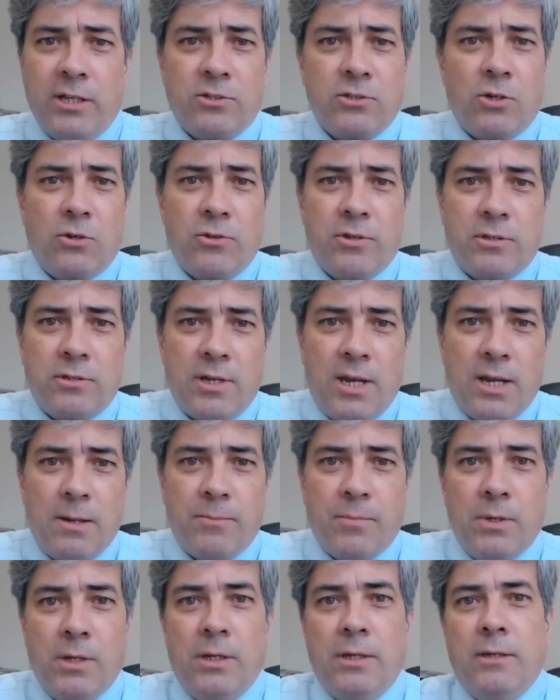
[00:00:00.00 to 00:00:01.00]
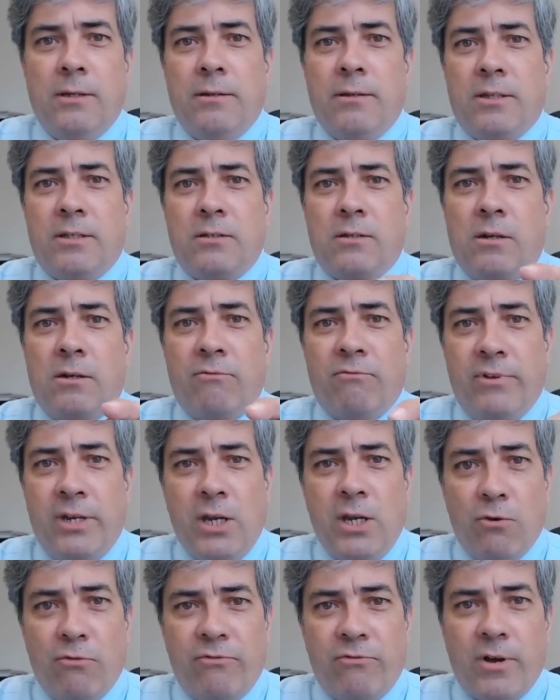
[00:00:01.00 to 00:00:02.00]
say let's go to the tape. It's
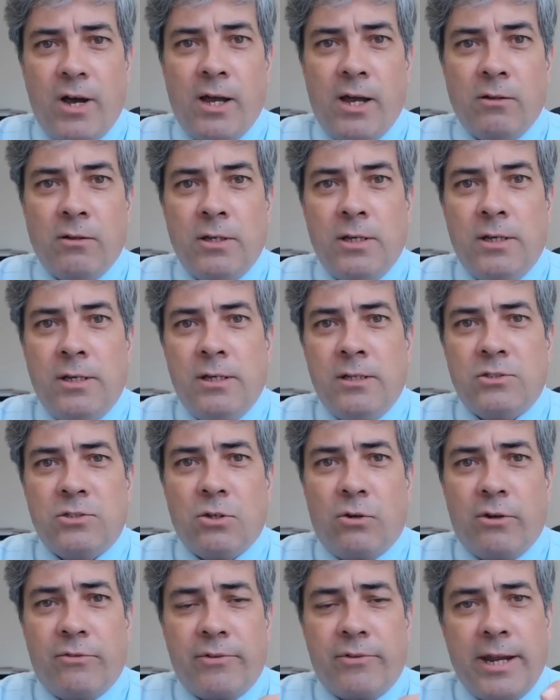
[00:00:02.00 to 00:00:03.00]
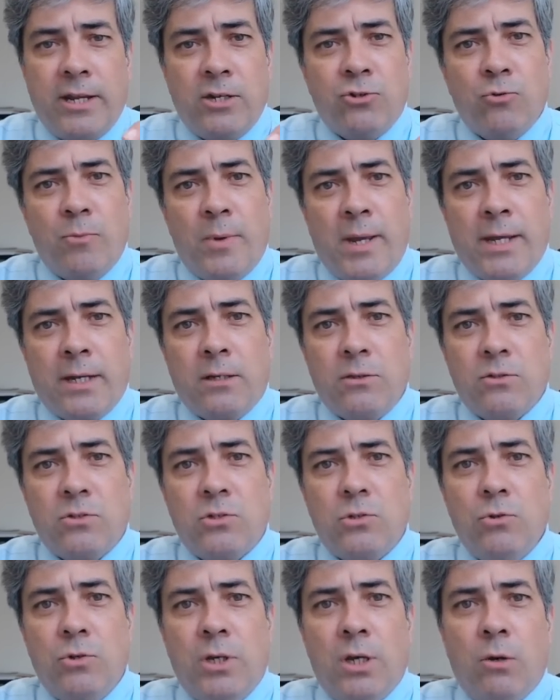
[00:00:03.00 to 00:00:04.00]
on video file. So if Andrew back
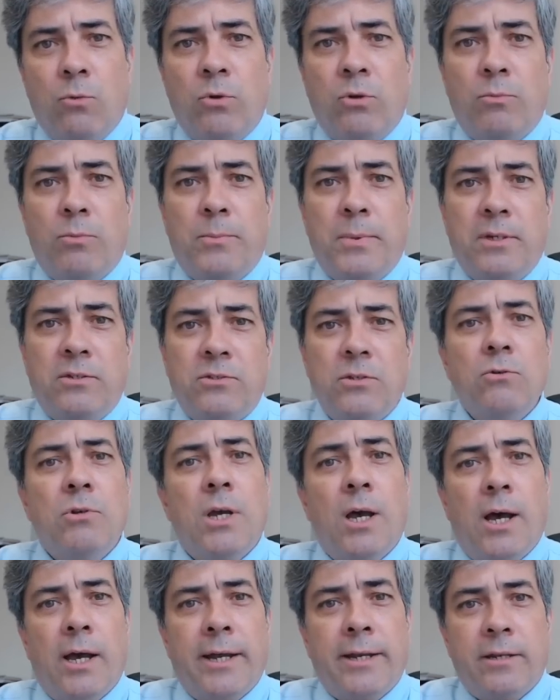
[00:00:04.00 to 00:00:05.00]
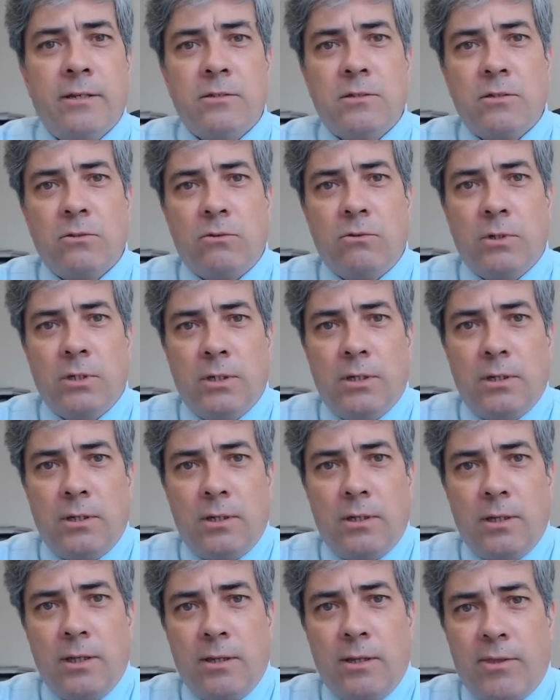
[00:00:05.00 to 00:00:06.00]
in the studio would be so kind as to
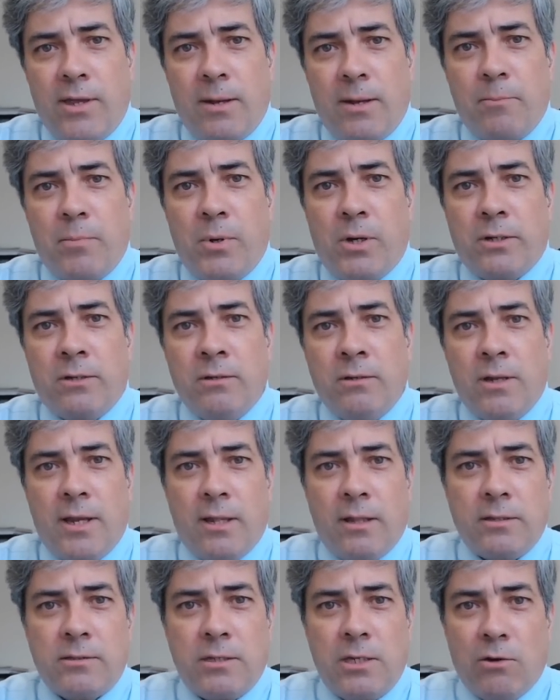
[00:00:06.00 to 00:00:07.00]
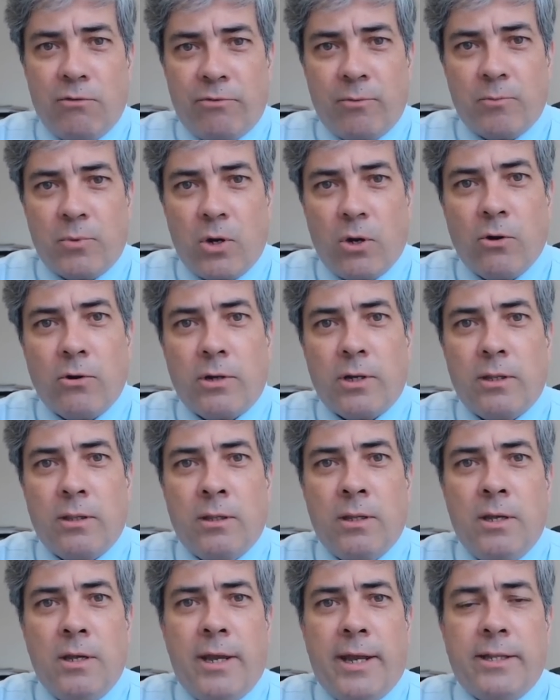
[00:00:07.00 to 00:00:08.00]
hit that button, and let's hear from
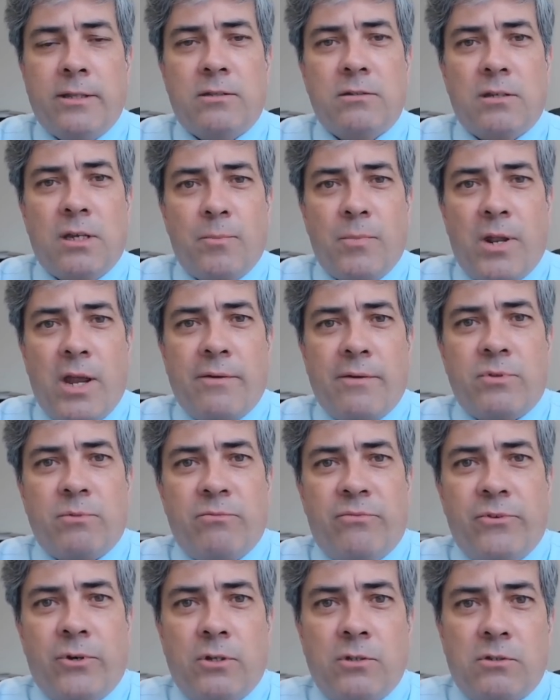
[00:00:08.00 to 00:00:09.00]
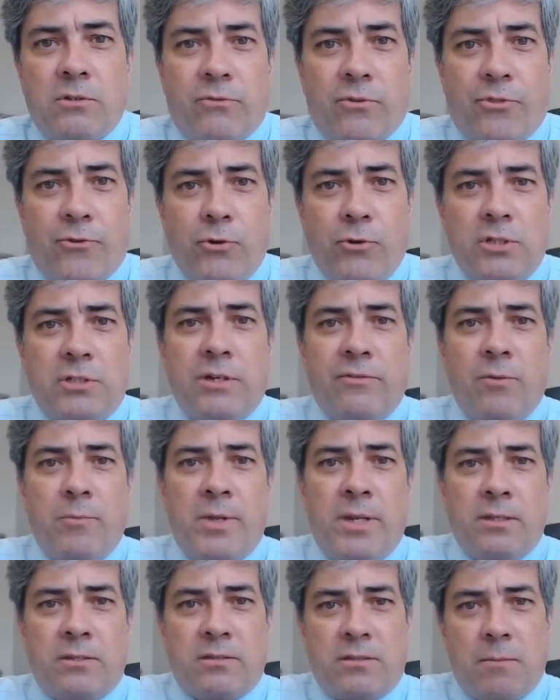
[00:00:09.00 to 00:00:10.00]
Kirk and, and Skip and have some fun. So for
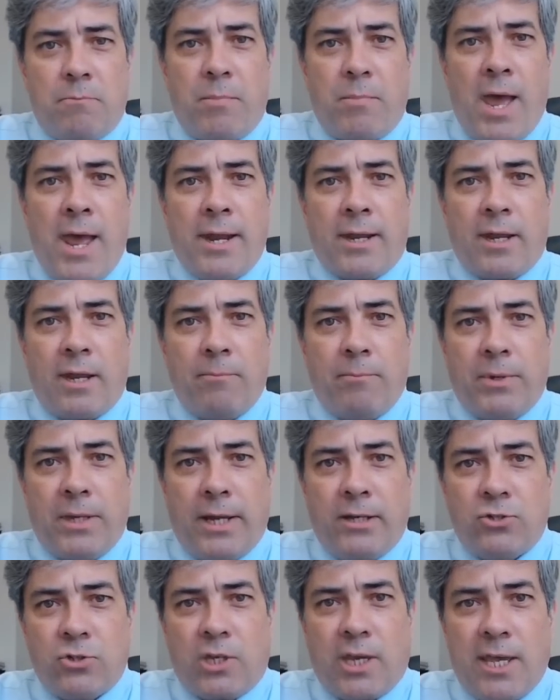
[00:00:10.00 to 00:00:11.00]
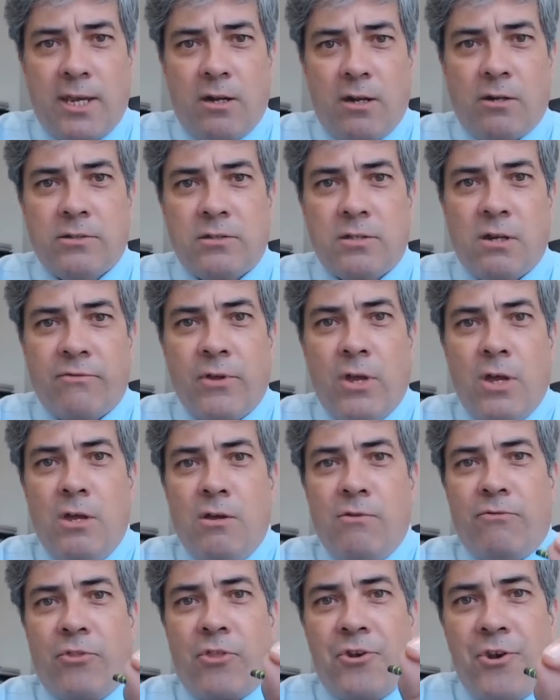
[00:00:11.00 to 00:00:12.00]
thirty-seven minutes, sit back and be educated on stuff
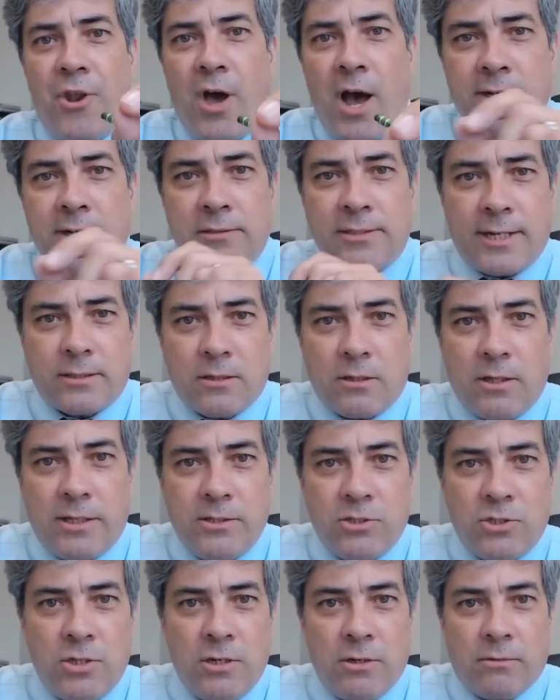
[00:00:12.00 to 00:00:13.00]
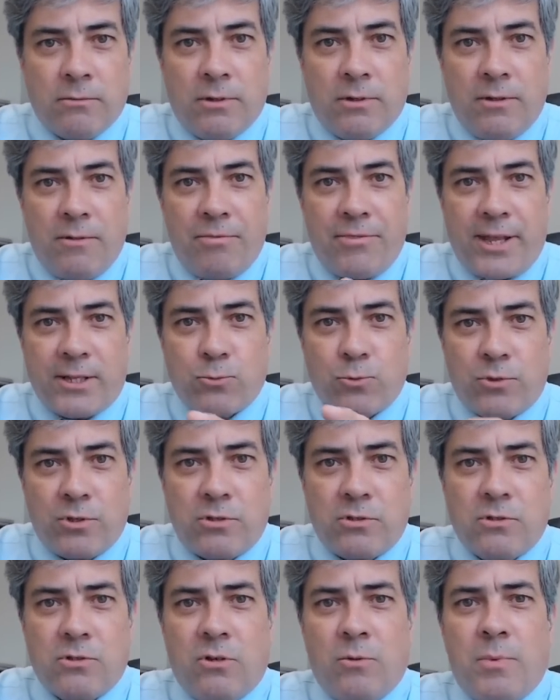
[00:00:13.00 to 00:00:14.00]
for the non-technical engineer. That's
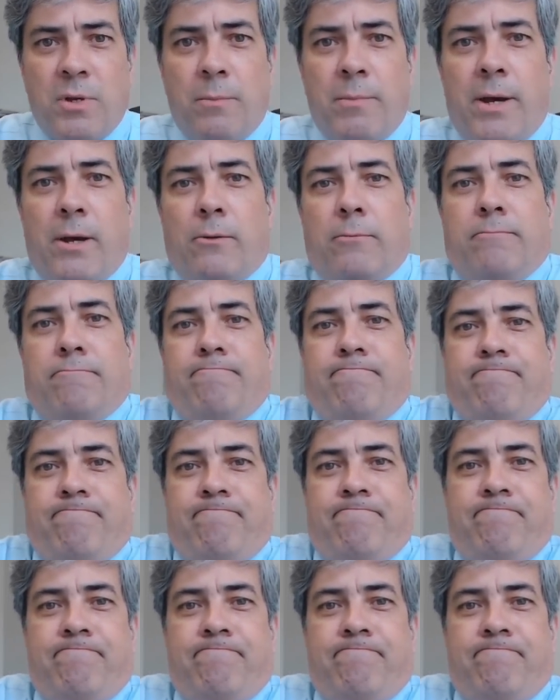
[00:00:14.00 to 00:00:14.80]
what this is going to be about.